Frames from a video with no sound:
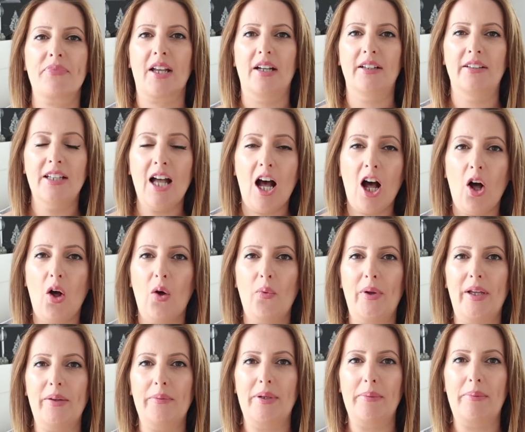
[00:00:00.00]
Now,
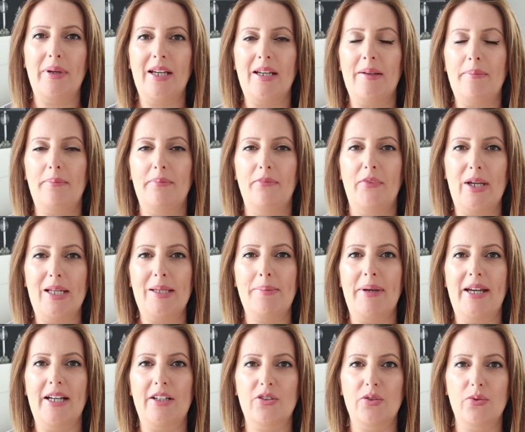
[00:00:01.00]
when we went
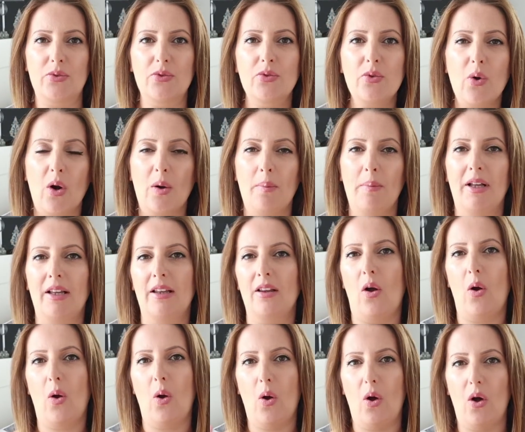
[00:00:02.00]
back to
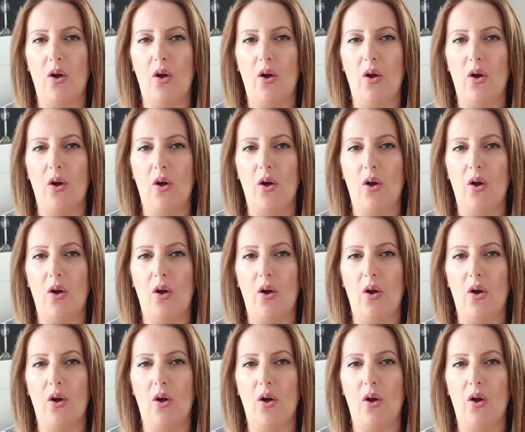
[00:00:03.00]
normal,